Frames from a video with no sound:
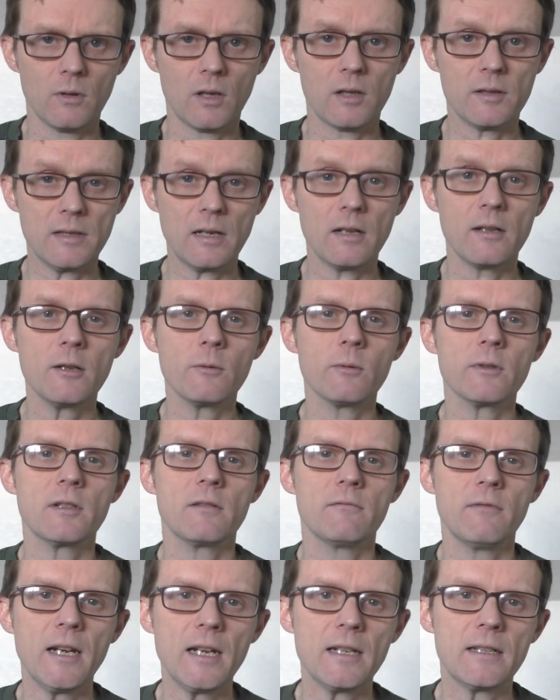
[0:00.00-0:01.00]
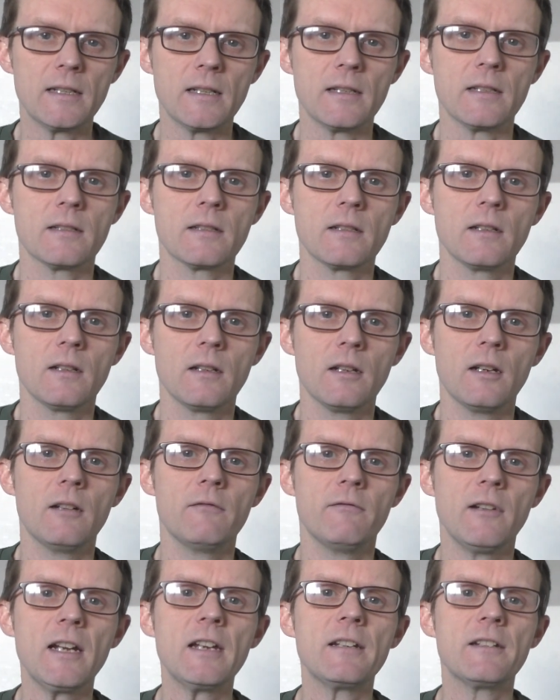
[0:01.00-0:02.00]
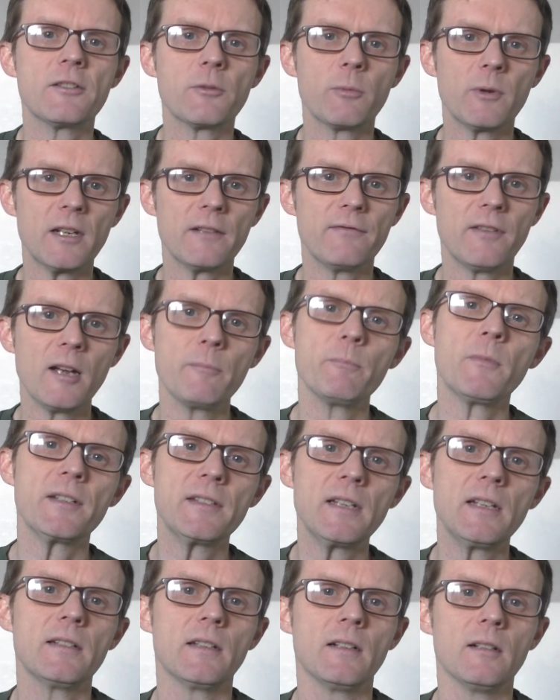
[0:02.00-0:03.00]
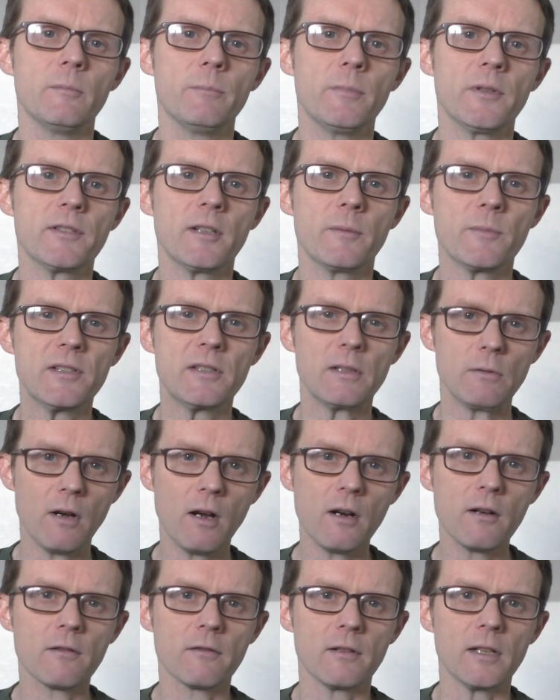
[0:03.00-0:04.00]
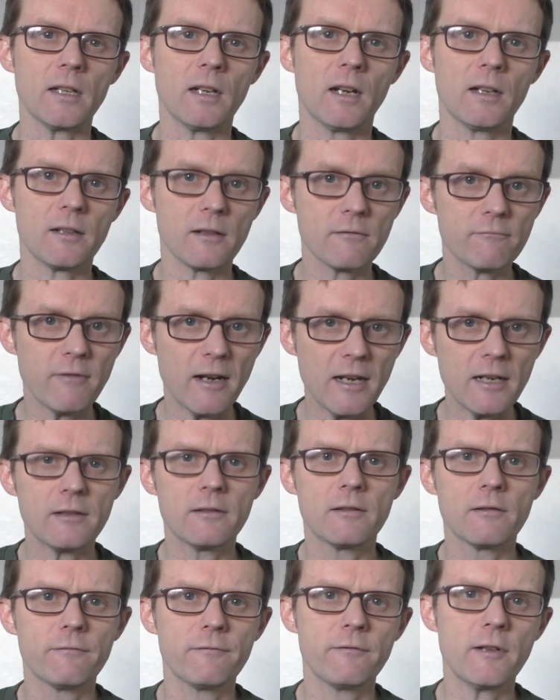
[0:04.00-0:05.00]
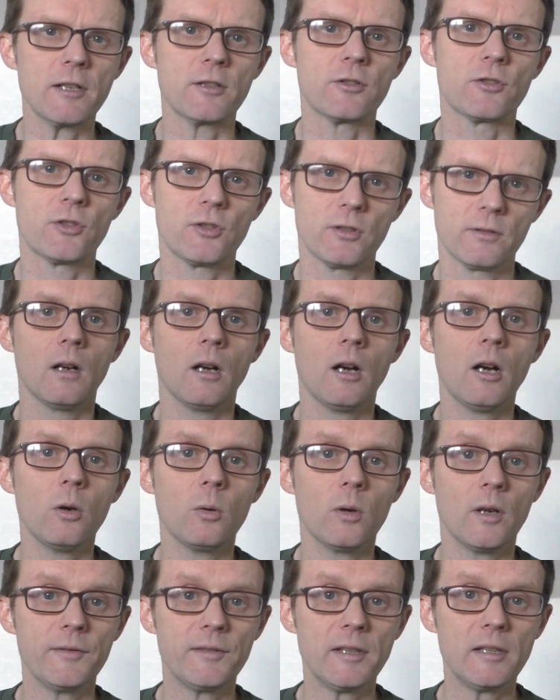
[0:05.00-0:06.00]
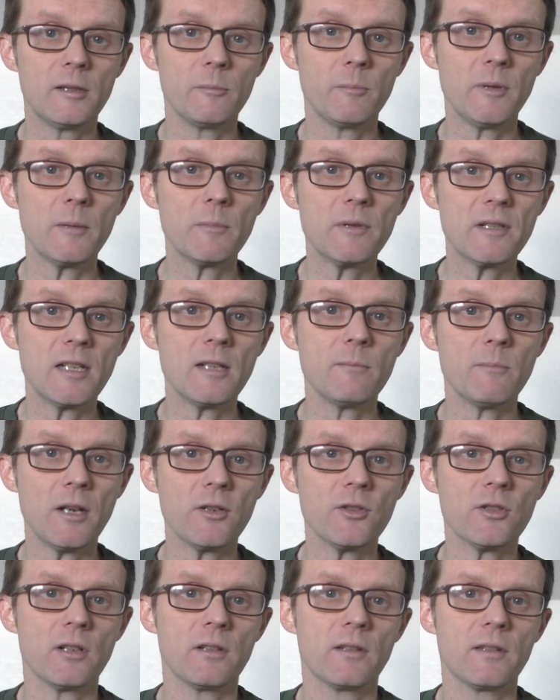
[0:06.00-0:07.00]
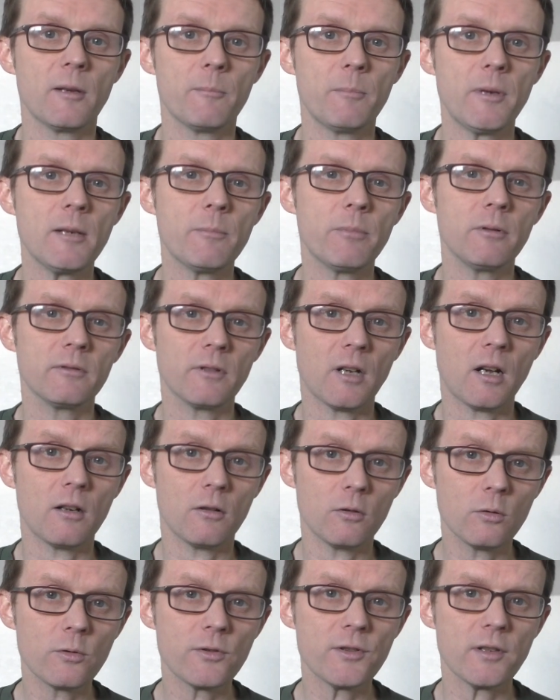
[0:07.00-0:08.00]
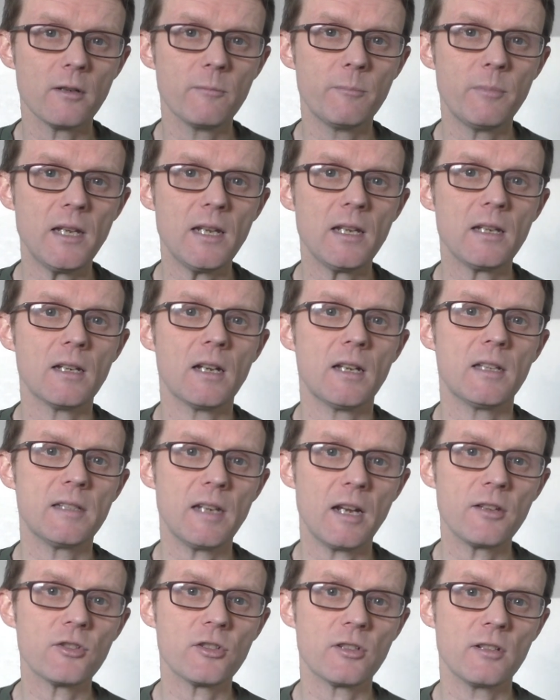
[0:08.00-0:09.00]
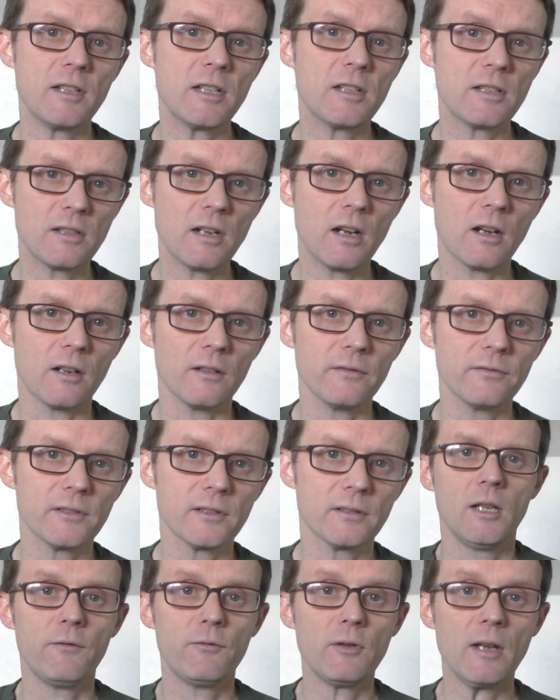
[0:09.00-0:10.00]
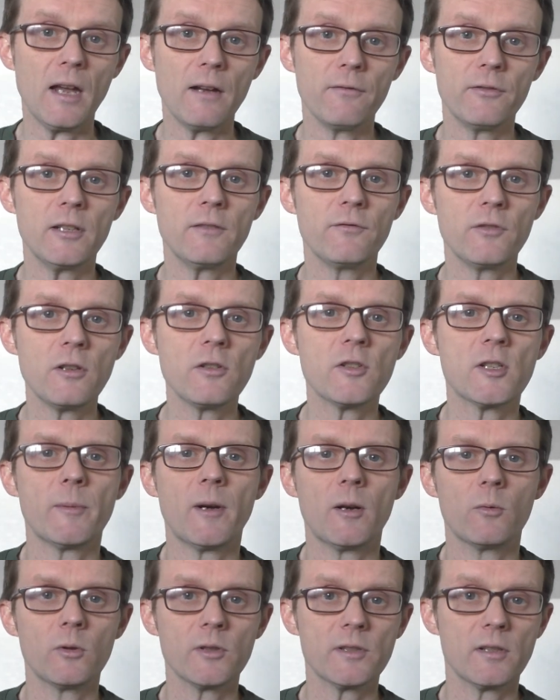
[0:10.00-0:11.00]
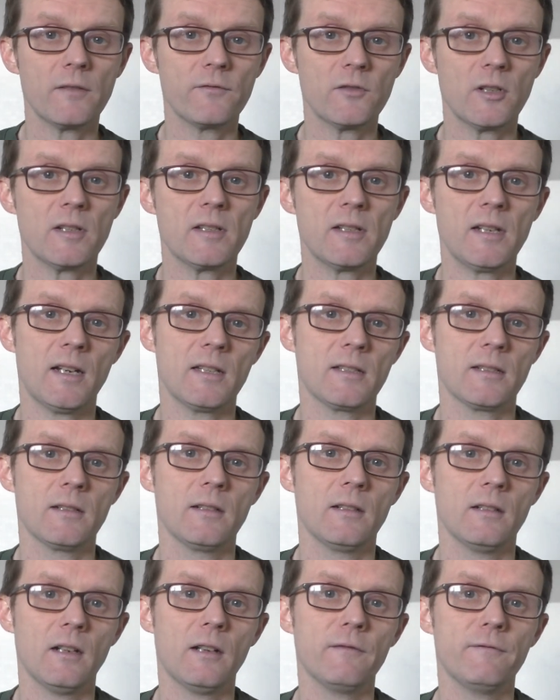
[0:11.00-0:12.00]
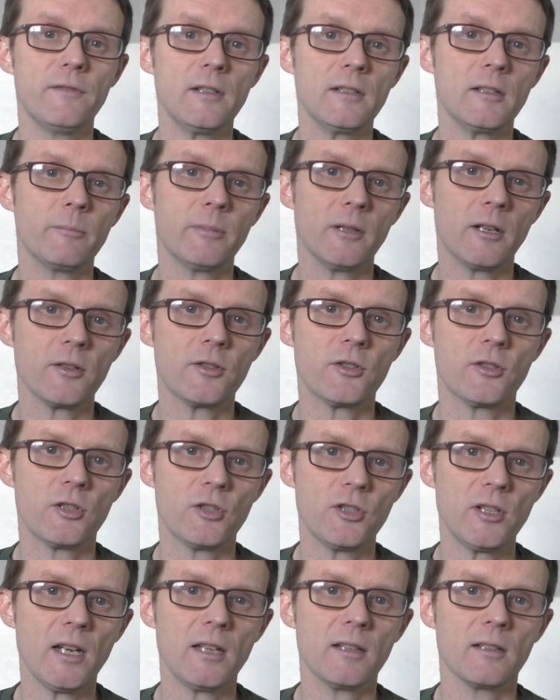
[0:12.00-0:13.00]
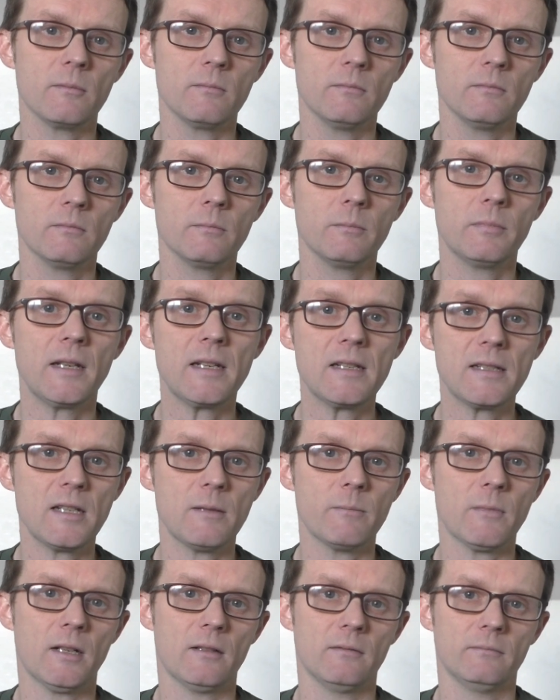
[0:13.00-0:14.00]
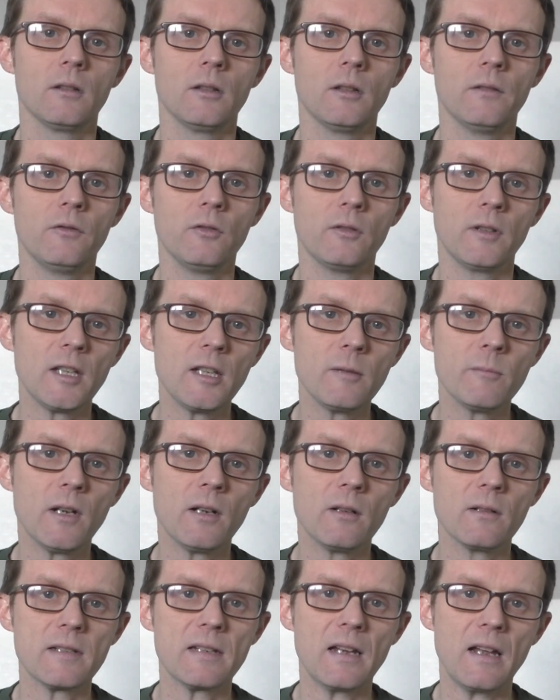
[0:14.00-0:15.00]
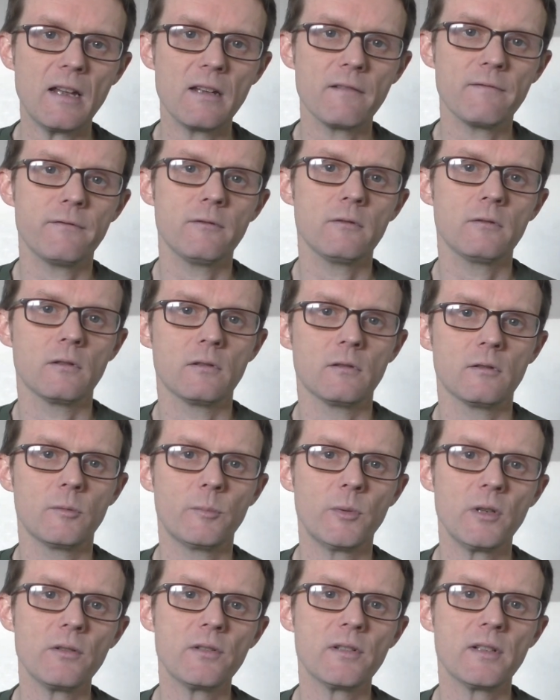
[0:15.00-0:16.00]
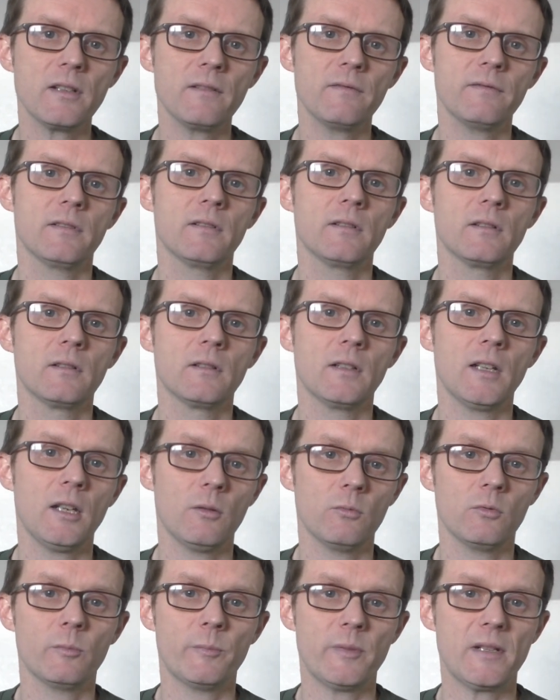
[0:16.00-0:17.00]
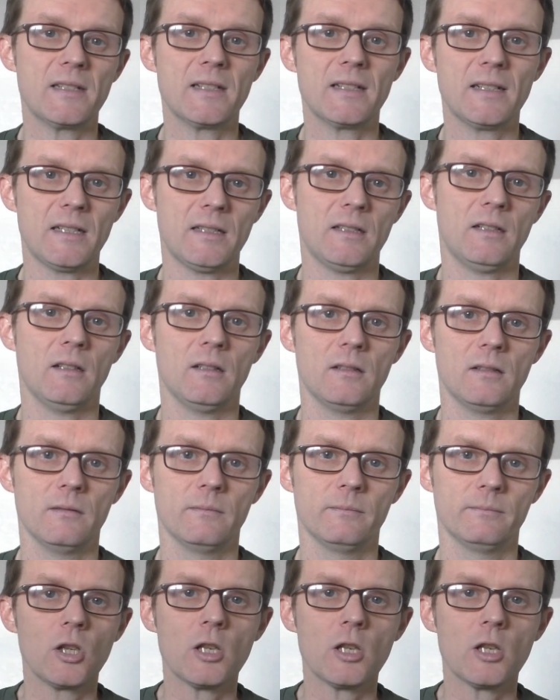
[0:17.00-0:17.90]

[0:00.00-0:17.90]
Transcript: I'll tell you what a raid is. A raid is when I've had my dinner, but I'm still hungry and I raid the fridge. Oh, and did the BBC mention that people are also being intentionally starved? If you have any views about what I've just said and feel obliged to share them, please email. If your email is hateful or abusive, it will be deleted.